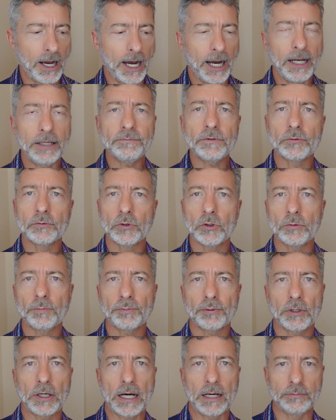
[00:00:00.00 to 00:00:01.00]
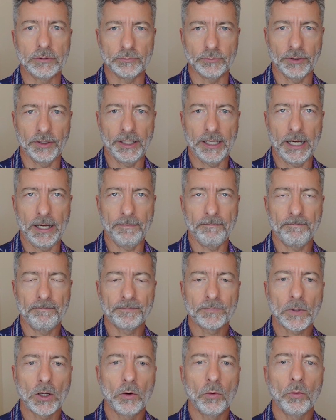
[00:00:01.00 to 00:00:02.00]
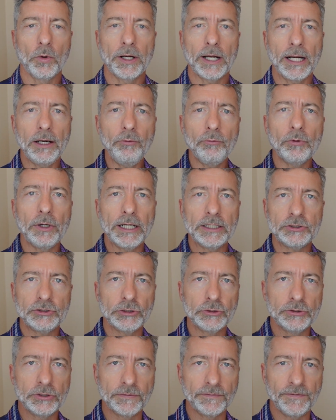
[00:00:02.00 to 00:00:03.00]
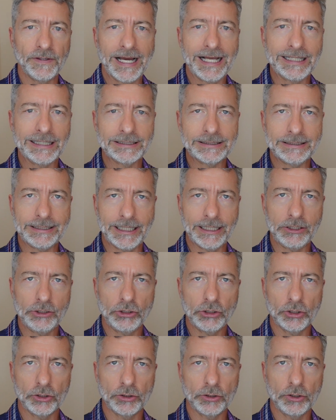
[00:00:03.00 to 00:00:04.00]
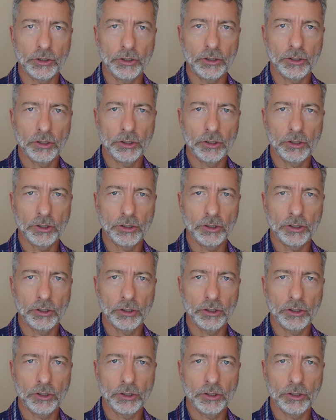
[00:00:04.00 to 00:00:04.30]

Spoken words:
I have a real problem with that. When I read you the validation